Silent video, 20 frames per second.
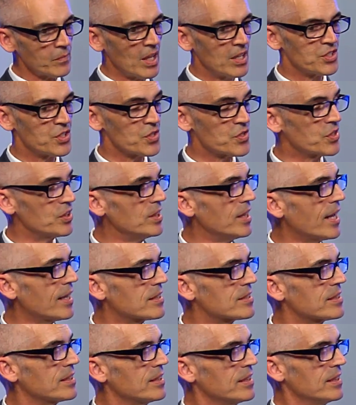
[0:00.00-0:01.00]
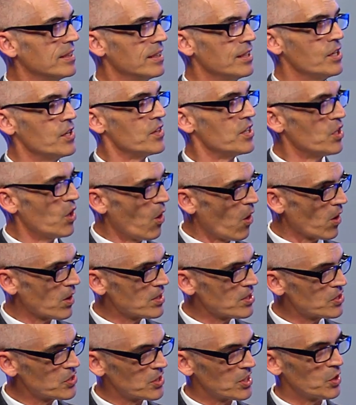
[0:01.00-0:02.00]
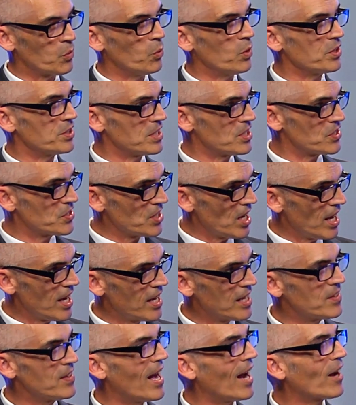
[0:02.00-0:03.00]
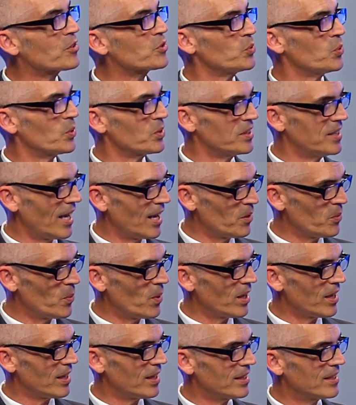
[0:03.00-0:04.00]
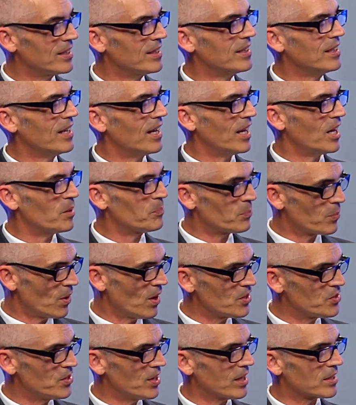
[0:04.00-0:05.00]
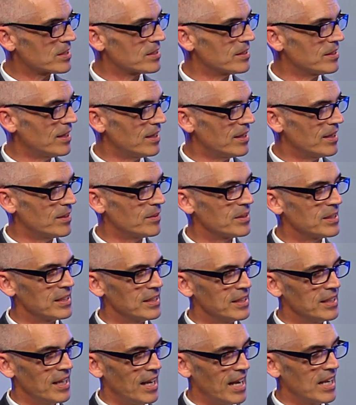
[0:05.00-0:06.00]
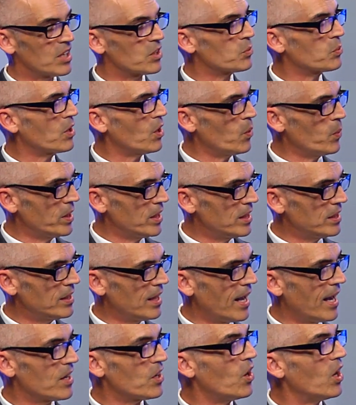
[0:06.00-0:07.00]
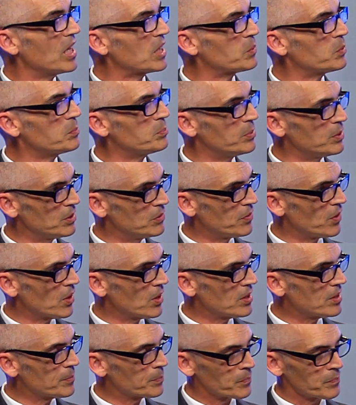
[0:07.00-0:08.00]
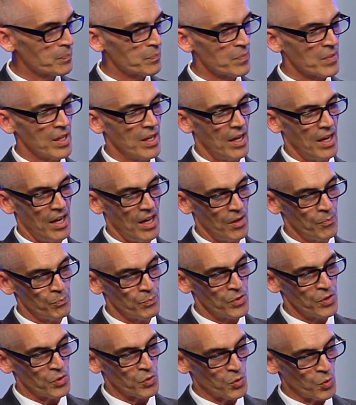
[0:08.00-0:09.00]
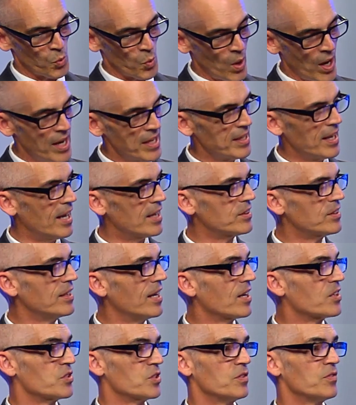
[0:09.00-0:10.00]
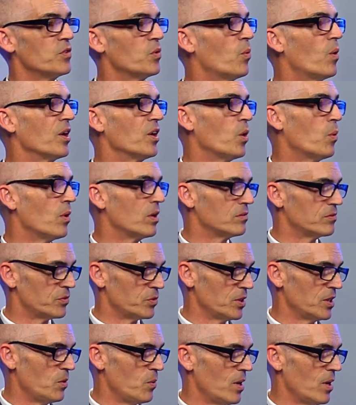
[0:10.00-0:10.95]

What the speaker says: to select the artist that will design the actual gateway project. And it will go in at Hollywood Boulevard, right at the exit of the 101 freeway.